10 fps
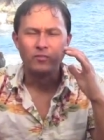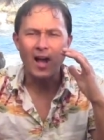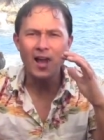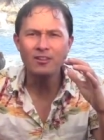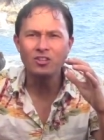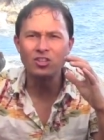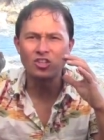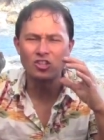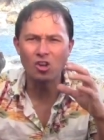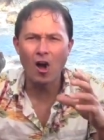Nice and
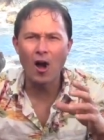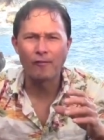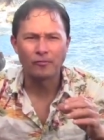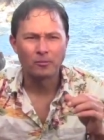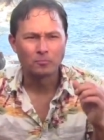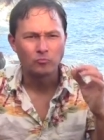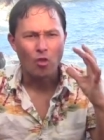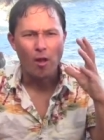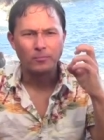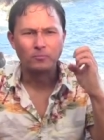soft,
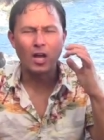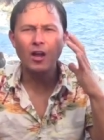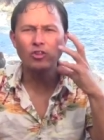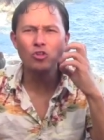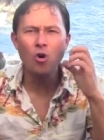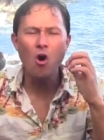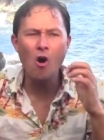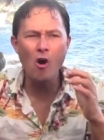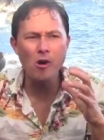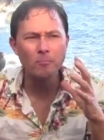not too
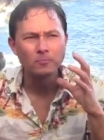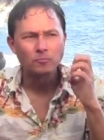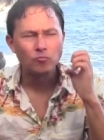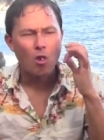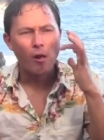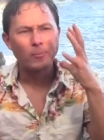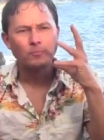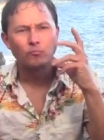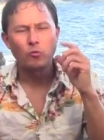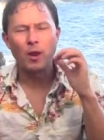hard.
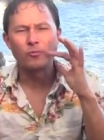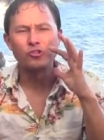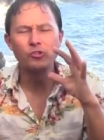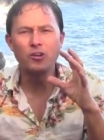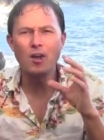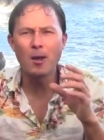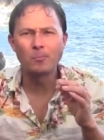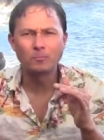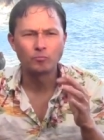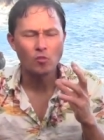When I'm chewing it
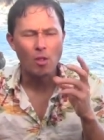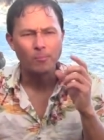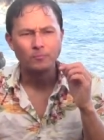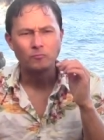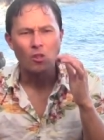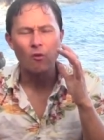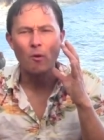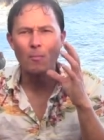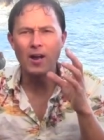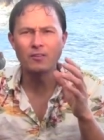up, it
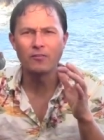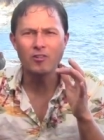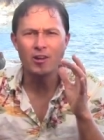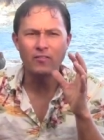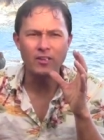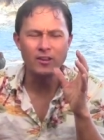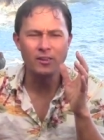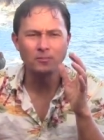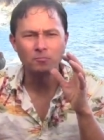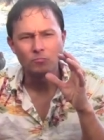reminds you of kind of
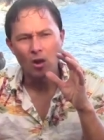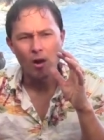eating,